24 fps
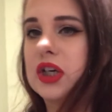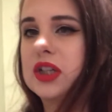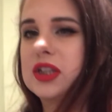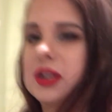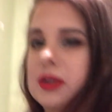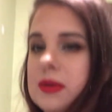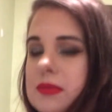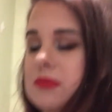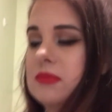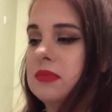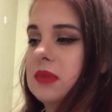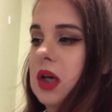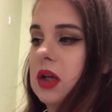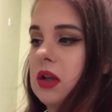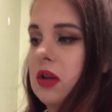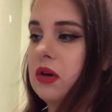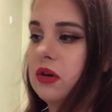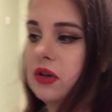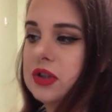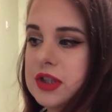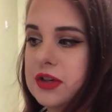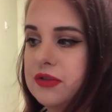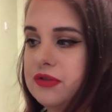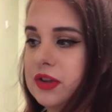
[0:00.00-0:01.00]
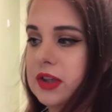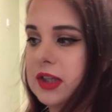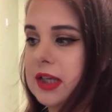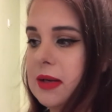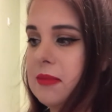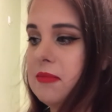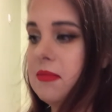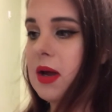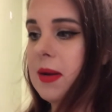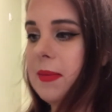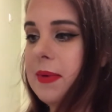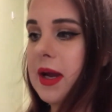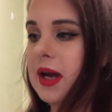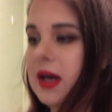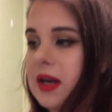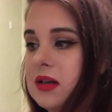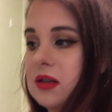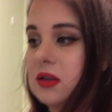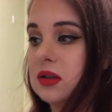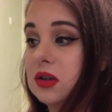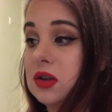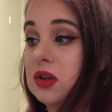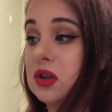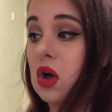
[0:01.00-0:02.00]
cook them a little differently, maybe
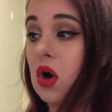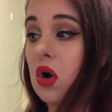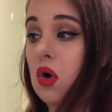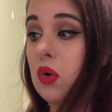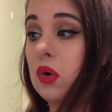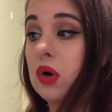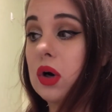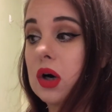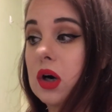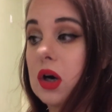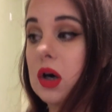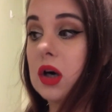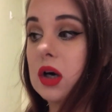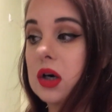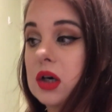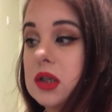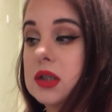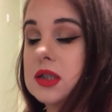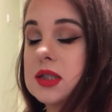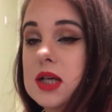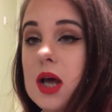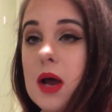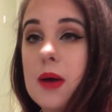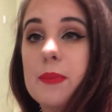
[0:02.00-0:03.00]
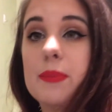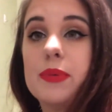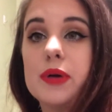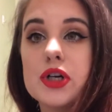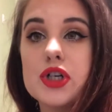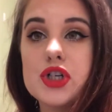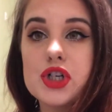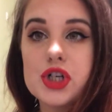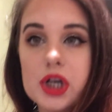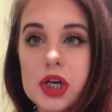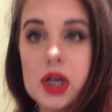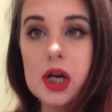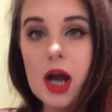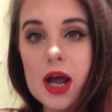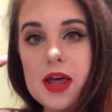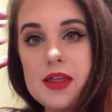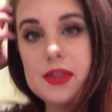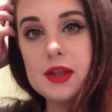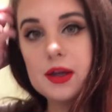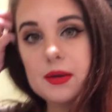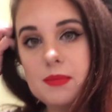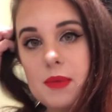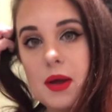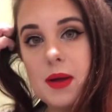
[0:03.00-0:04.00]
at a lower temperature. I
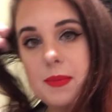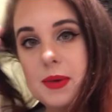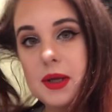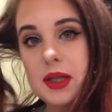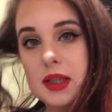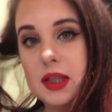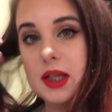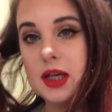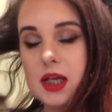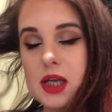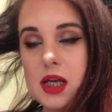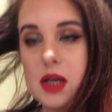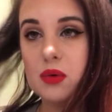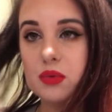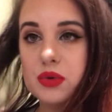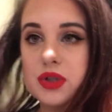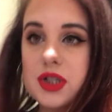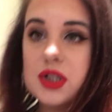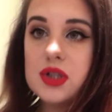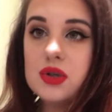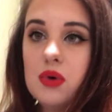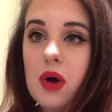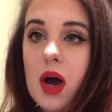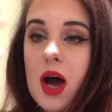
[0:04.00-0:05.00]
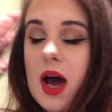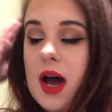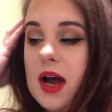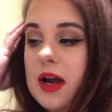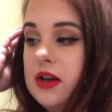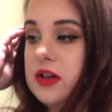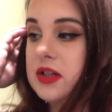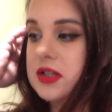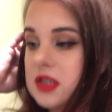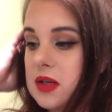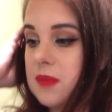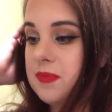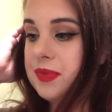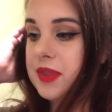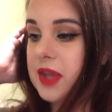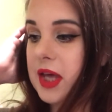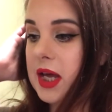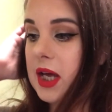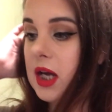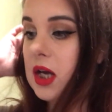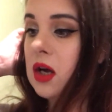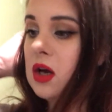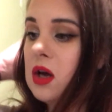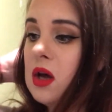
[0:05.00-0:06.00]
think maybe the heat was too high or
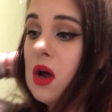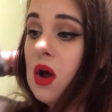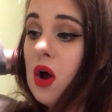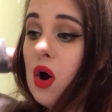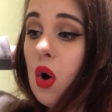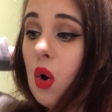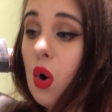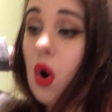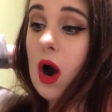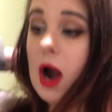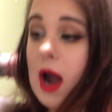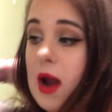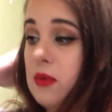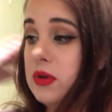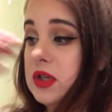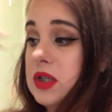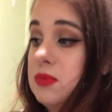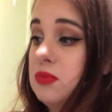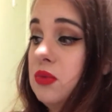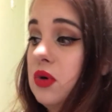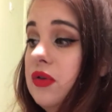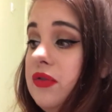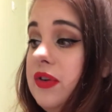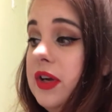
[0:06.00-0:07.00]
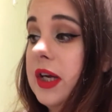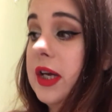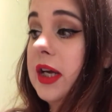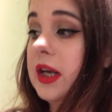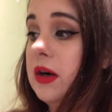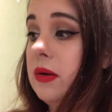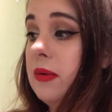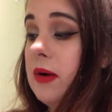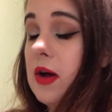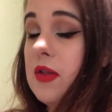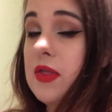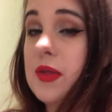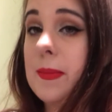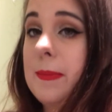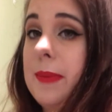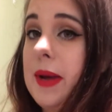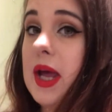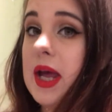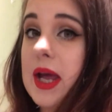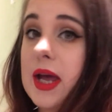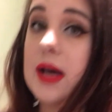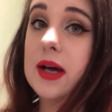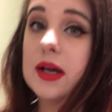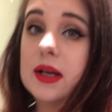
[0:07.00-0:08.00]
something, or I was moving it around the
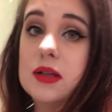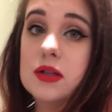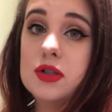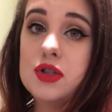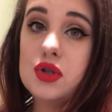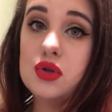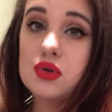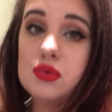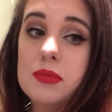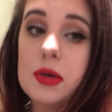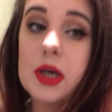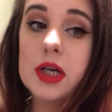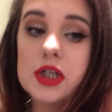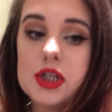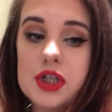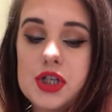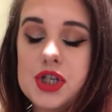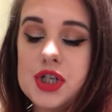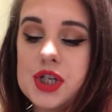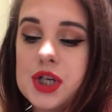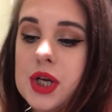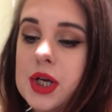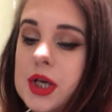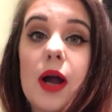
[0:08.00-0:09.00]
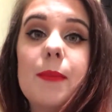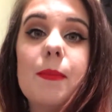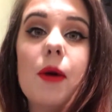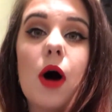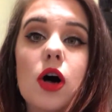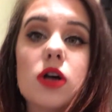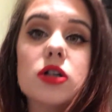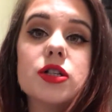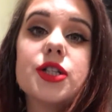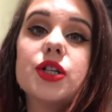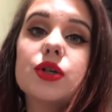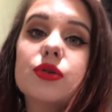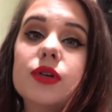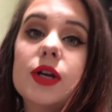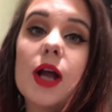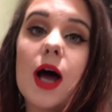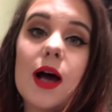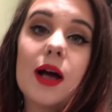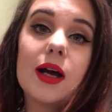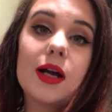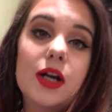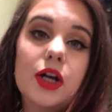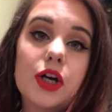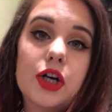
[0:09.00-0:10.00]
pan too much. I'm also
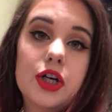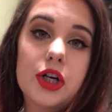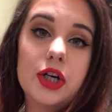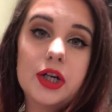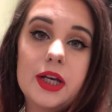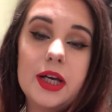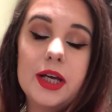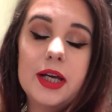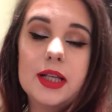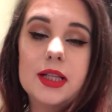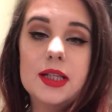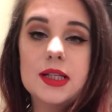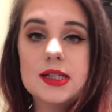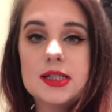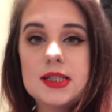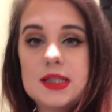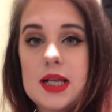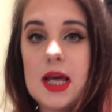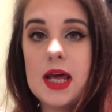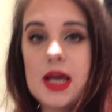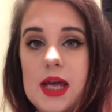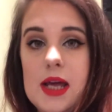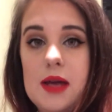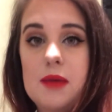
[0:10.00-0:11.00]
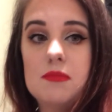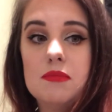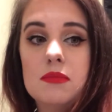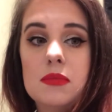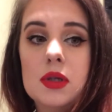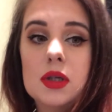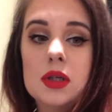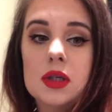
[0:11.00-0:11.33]
not gonna cook it in the same